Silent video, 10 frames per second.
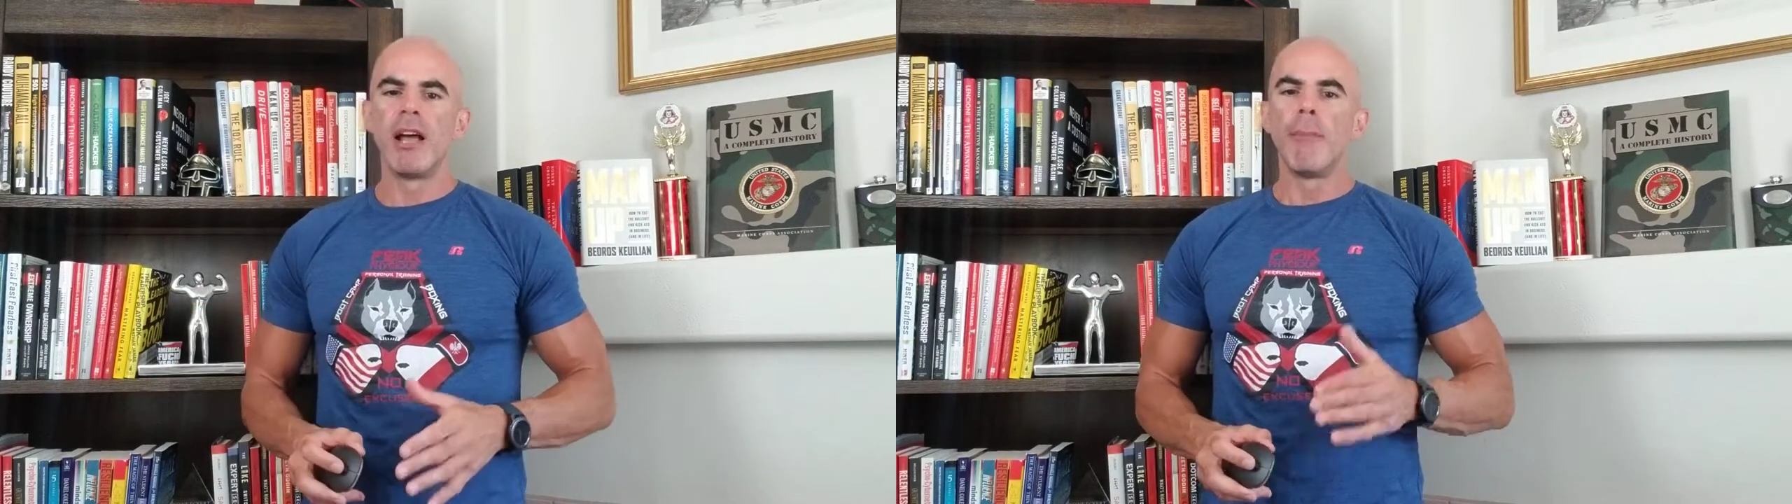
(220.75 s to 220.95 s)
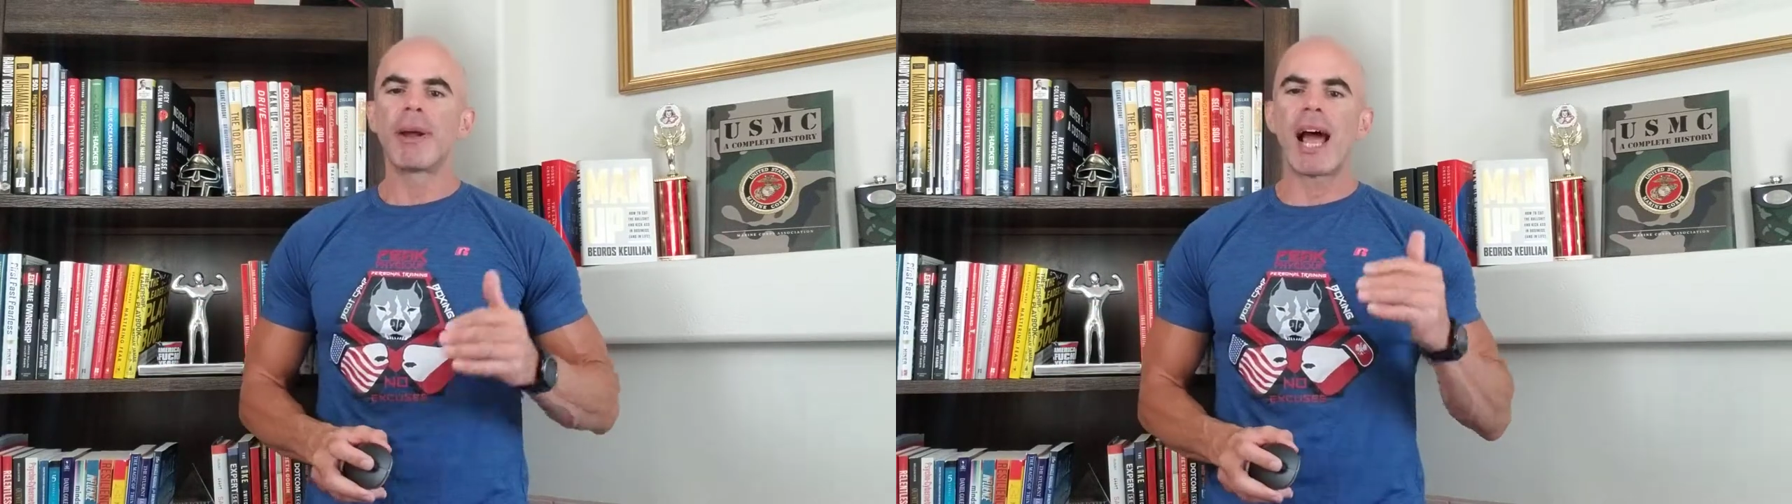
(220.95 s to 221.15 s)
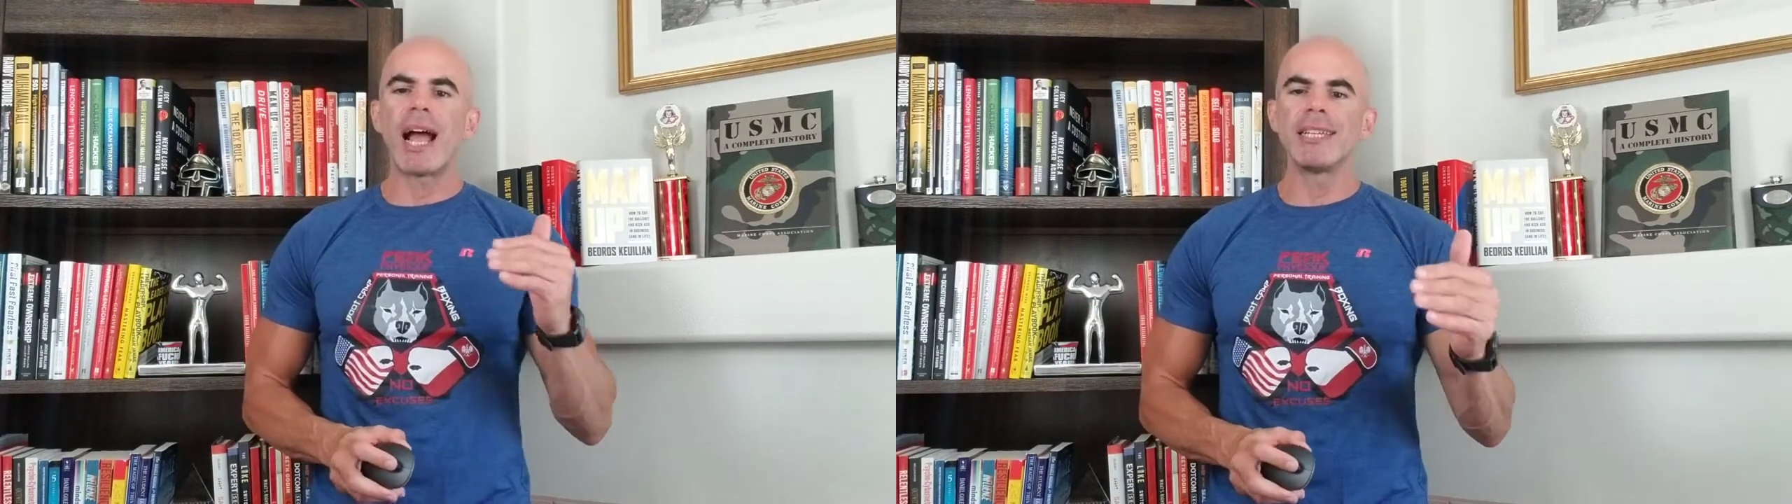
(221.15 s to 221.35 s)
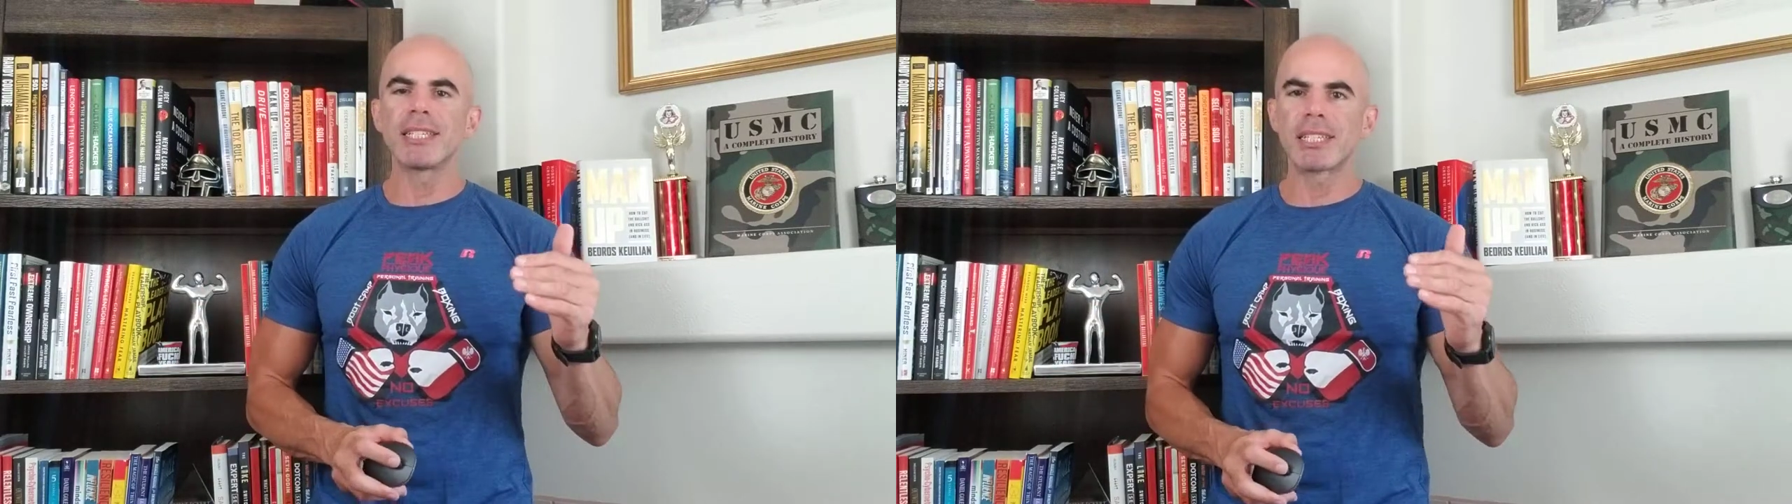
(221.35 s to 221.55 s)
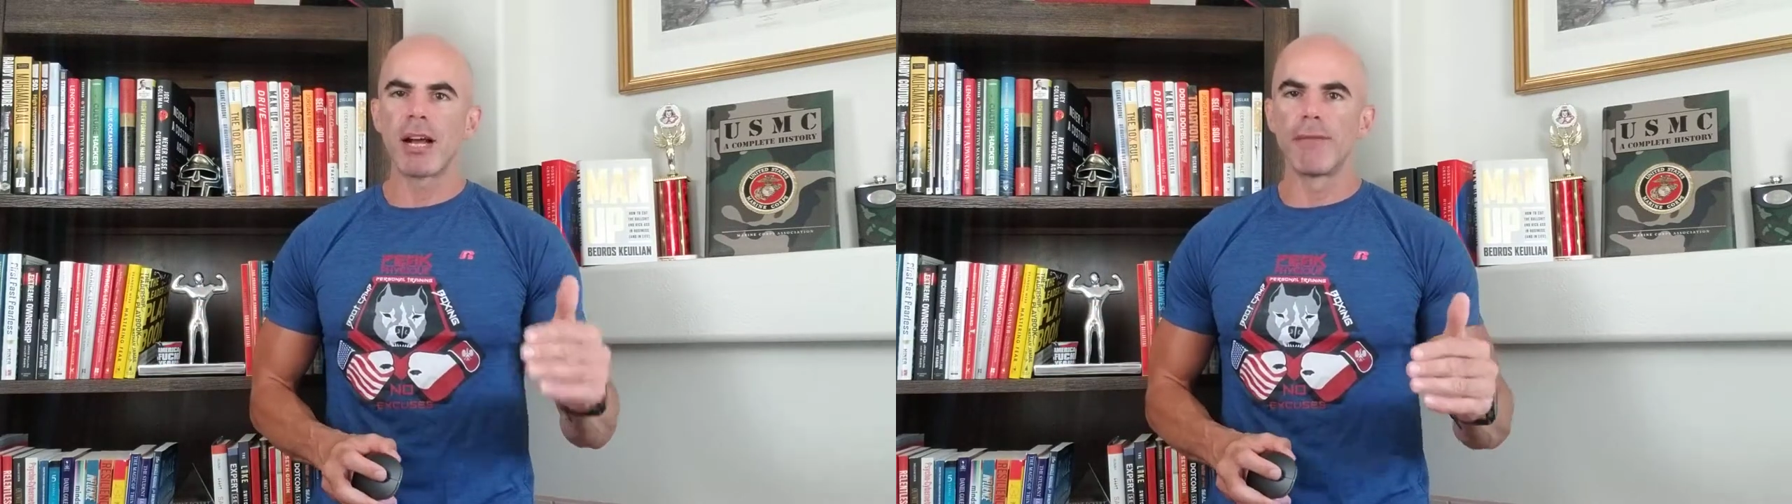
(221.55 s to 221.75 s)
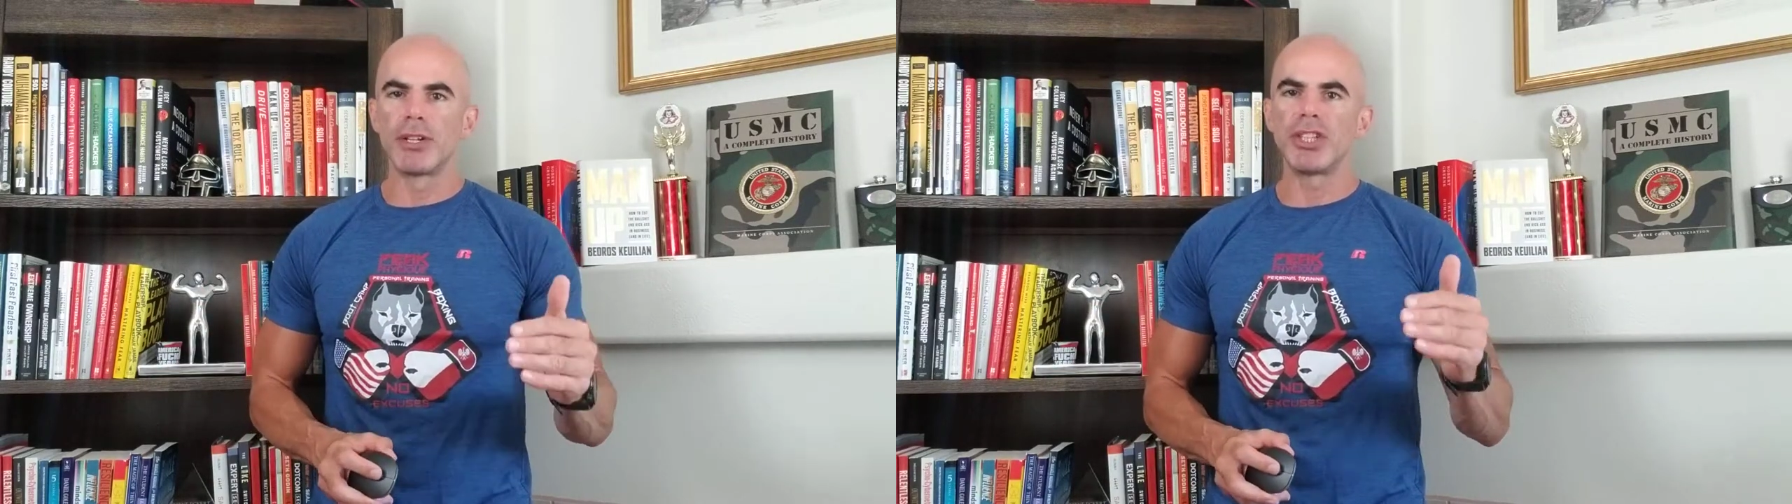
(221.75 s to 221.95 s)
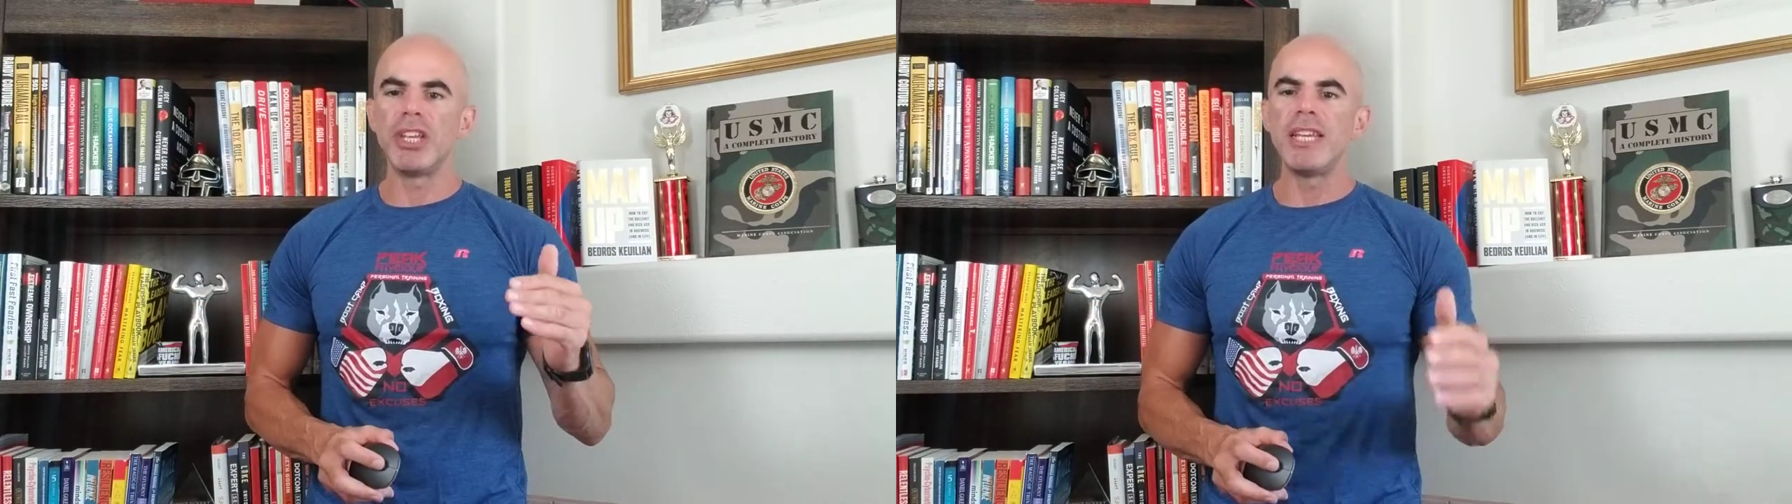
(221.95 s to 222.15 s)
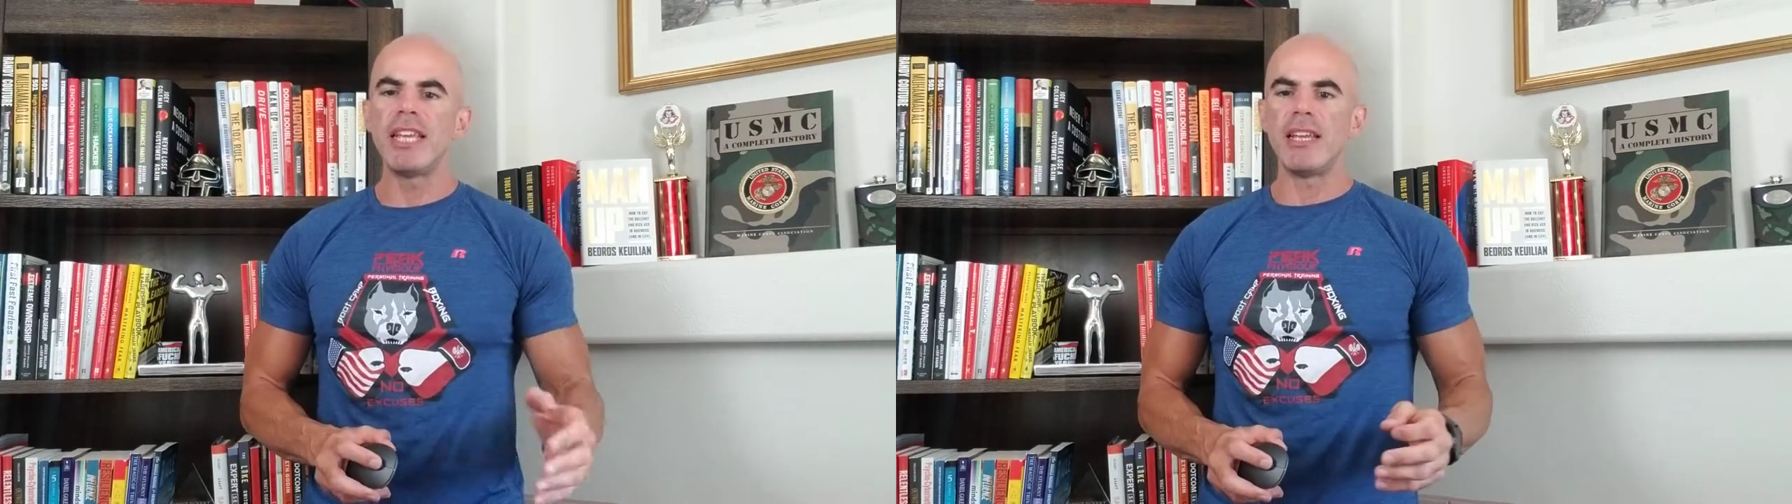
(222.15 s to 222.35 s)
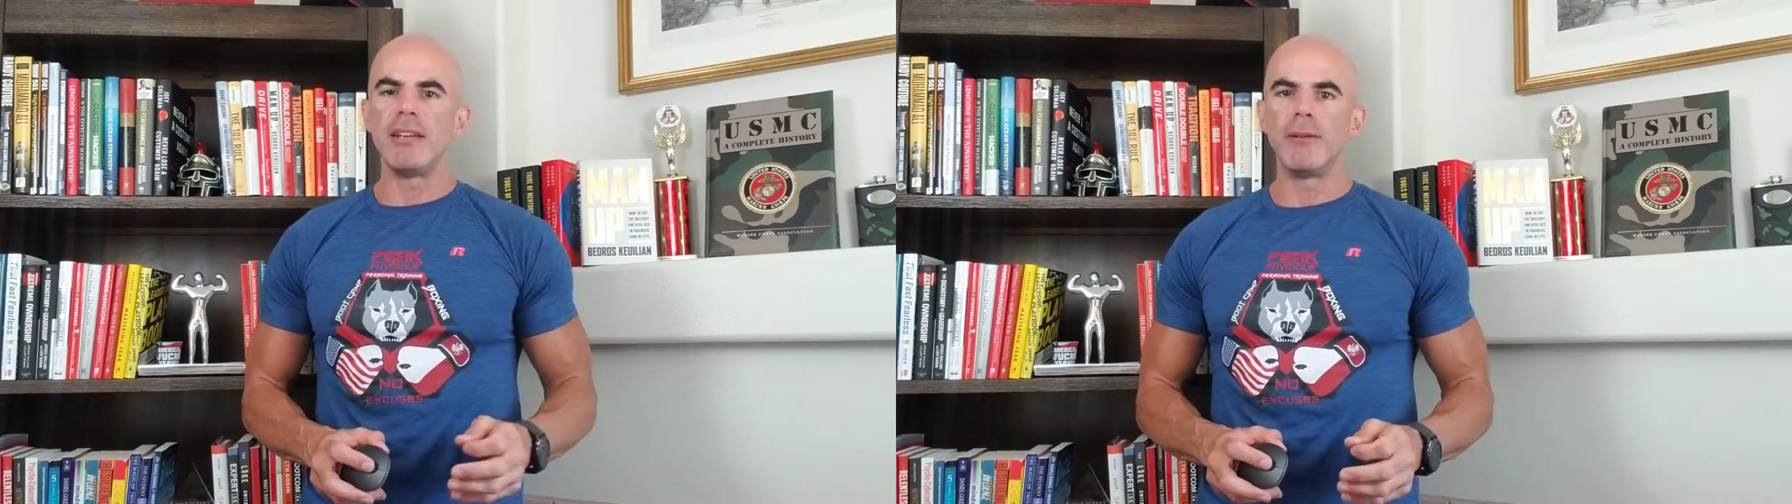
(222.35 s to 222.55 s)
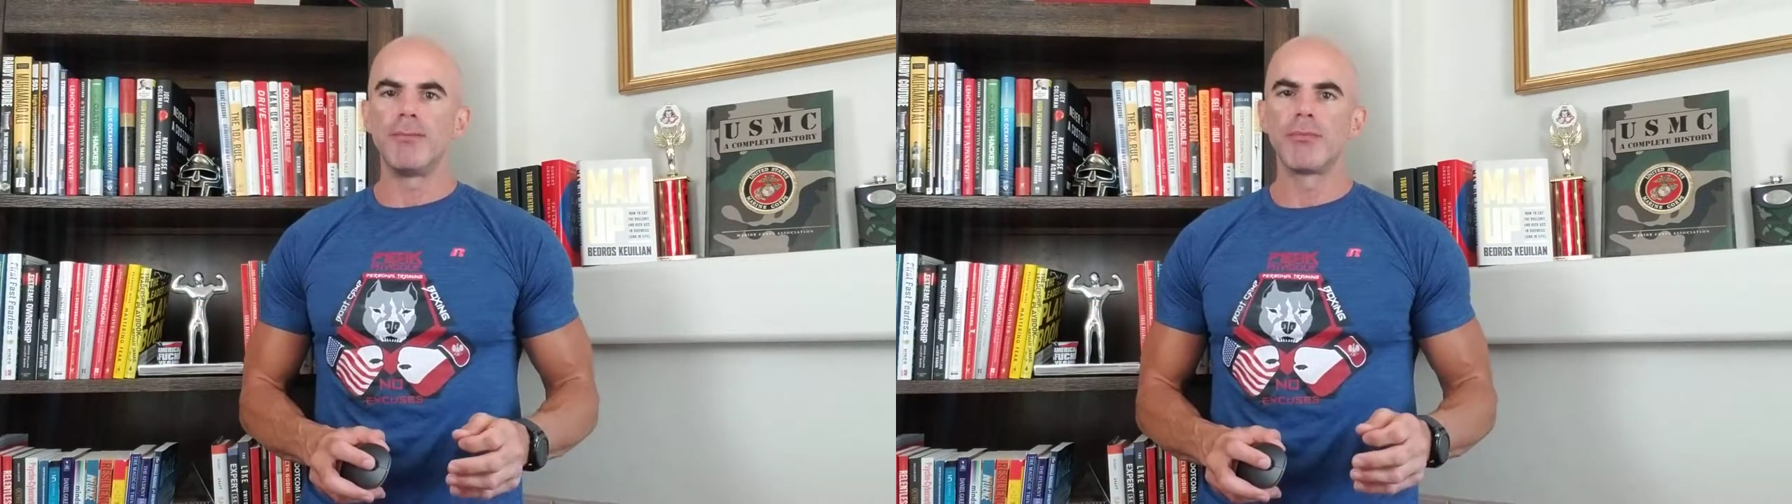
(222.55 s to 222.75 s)
but I discovered the
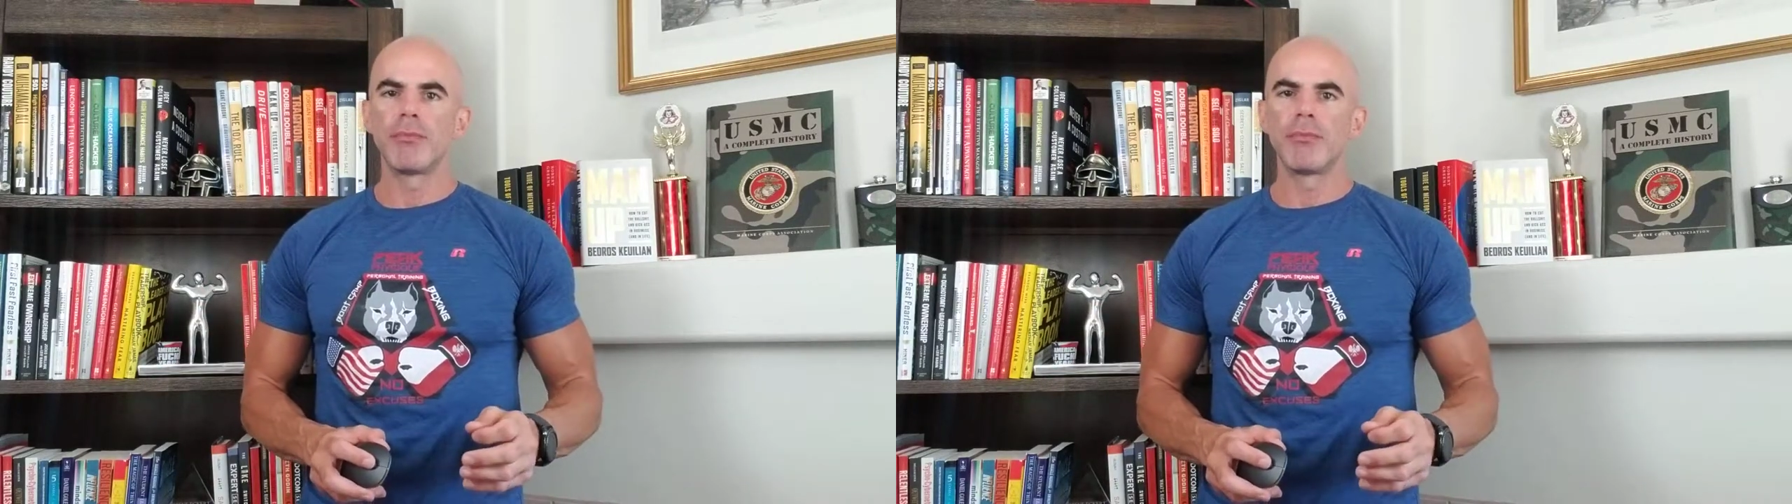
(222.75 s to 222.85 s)
need